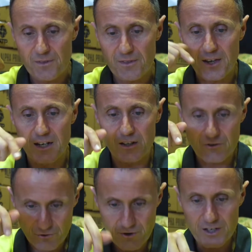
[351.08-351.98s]
then it
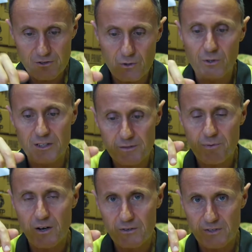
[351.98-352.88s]
triggers all this
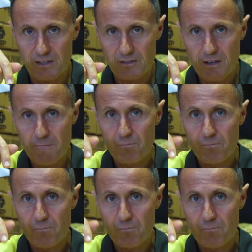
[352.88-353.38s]
process.